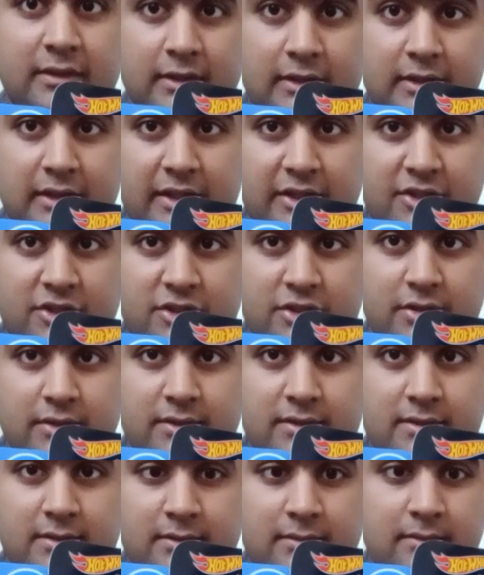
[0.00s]

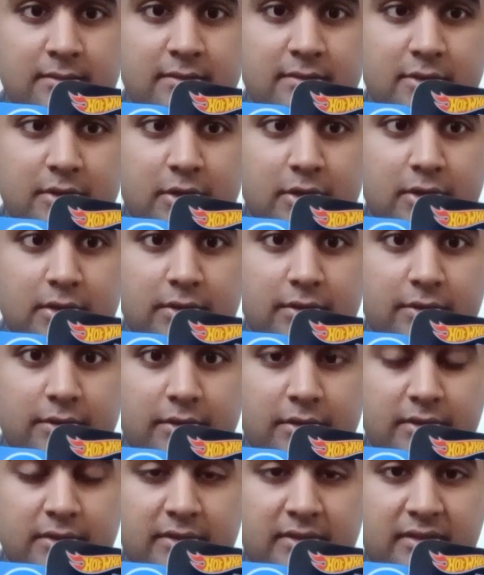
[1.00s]
collections. So
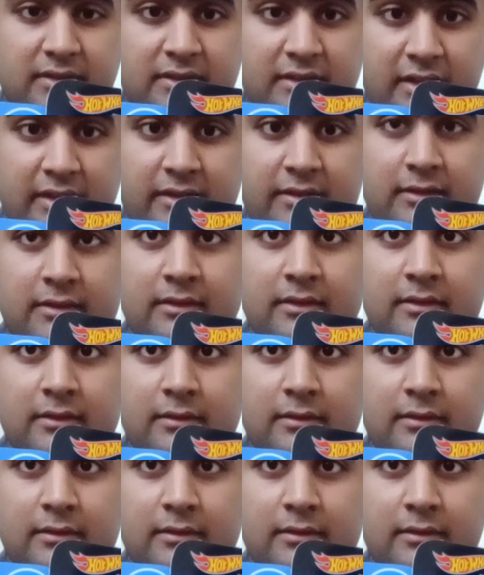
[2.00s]
there's six